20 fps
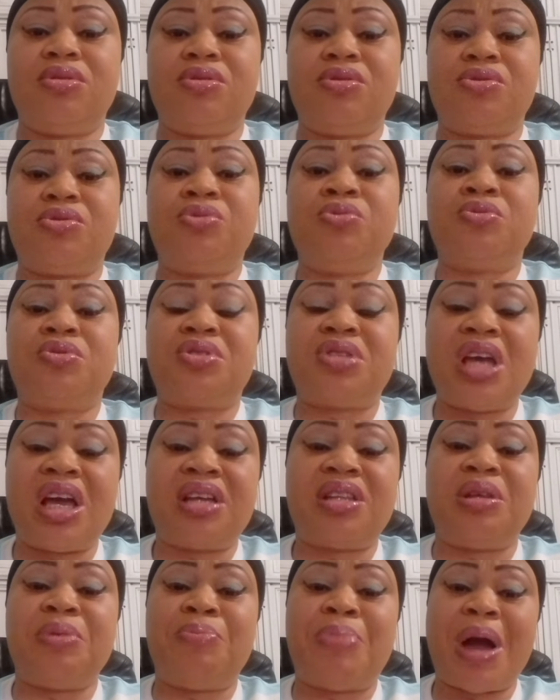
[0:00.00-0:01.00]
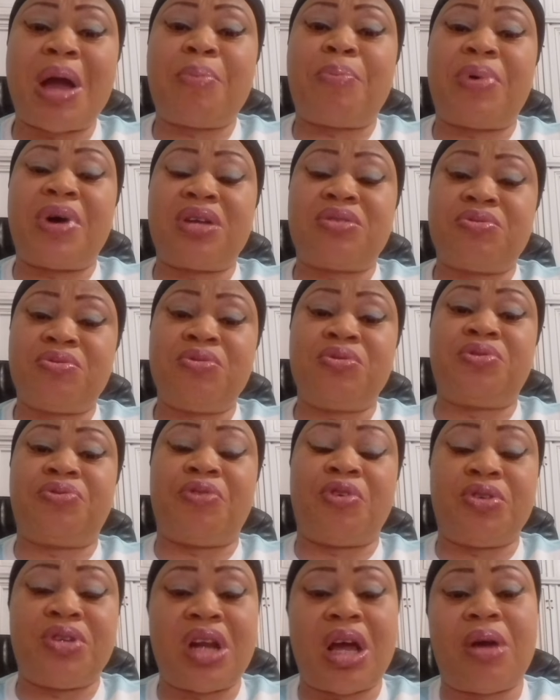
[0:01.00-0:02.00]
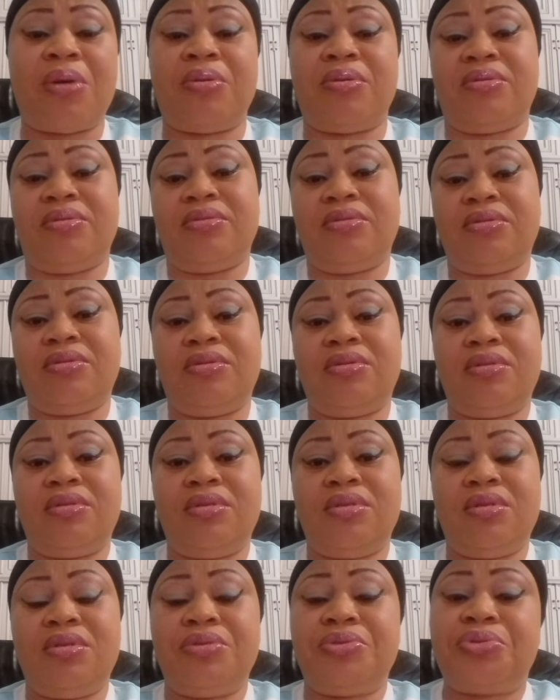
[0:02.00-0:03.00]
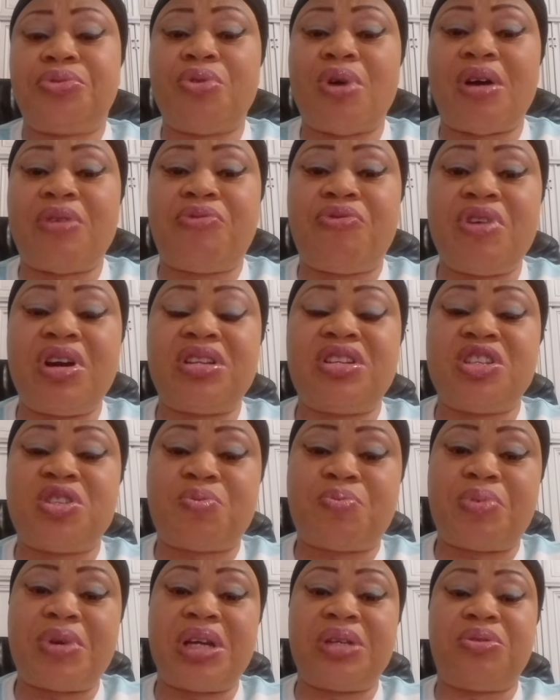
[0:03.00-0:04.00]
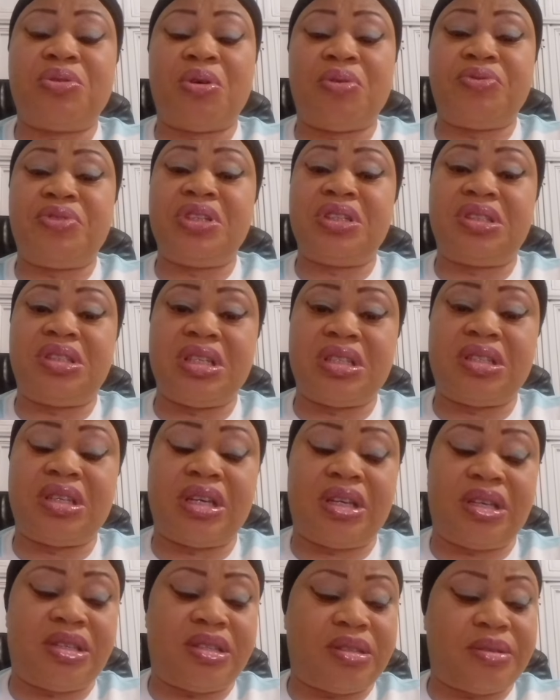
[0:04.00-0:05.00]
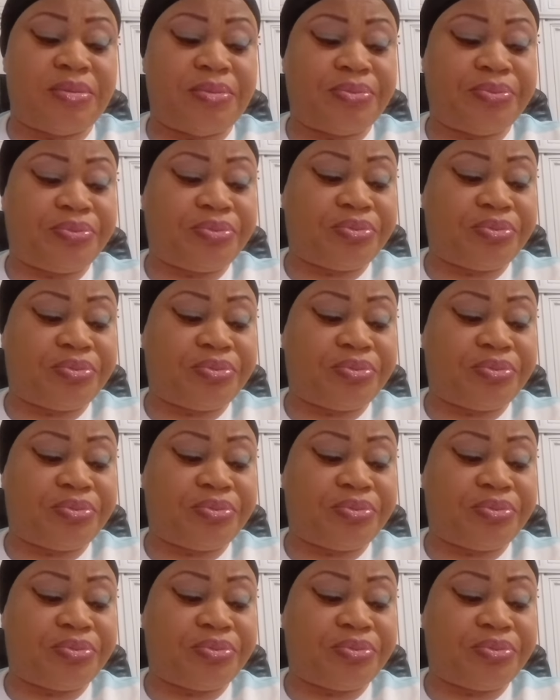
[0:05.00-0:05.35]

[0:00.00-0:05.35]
should take the bypass route for now to avoid the spread of this disease.